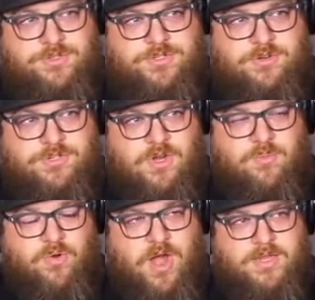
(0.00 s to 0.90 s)
allude to
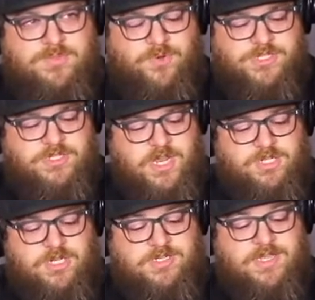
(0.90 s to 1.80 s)
during Bryan's
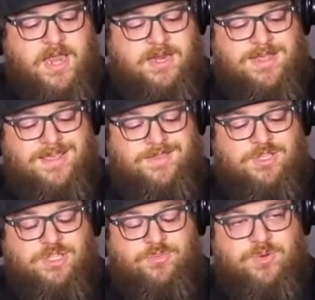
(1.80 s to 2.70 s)
presentation is that the
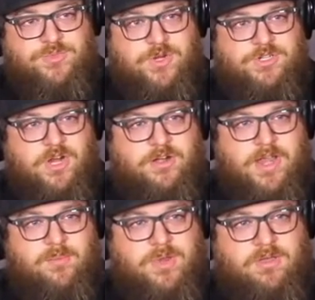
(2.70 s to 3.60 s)
aluminum tweeters are
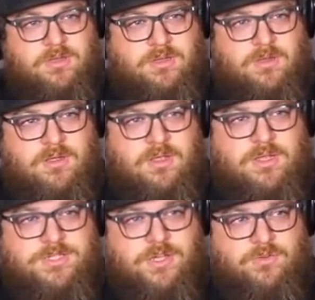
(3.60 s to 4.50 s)
dampened.
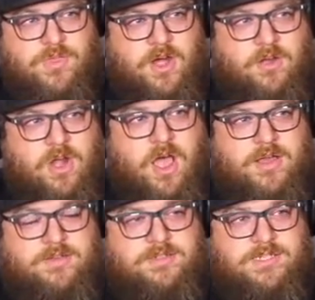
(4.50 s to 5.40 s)
So they are
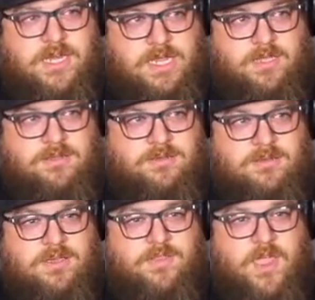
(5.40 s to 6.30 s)
not yes. tinny.
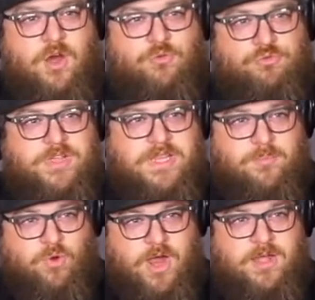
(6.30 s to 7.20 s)
They are really
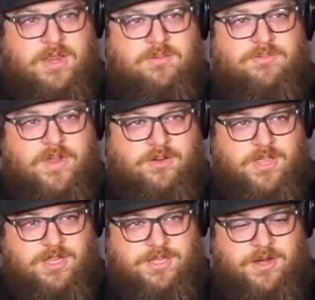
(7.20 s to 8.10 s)
bright and very
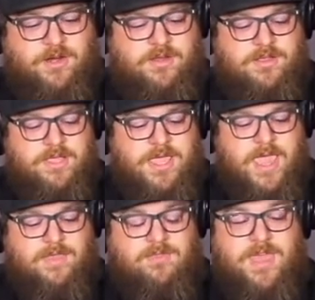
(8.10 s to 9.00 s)
clear.
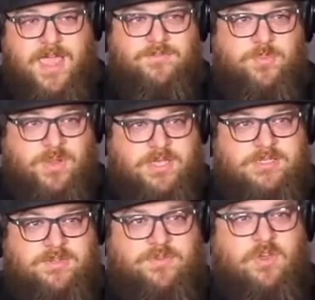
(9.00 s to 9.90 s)
And they have their
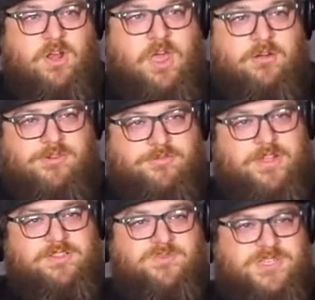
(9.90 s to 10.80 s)
place. If you've got a lot of
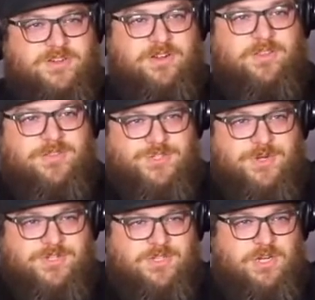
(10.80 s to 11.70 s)
reflective material and those
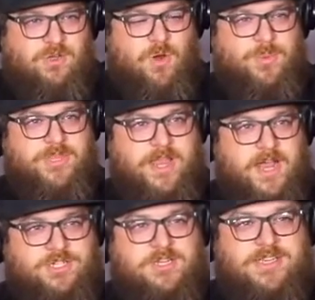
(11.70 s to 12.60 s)
tweeters are going to go up in the
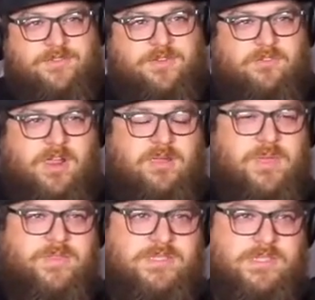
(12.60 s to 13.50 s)
dash, I definitely
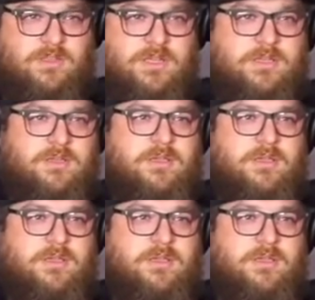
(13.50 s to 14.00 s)
recommend the silk.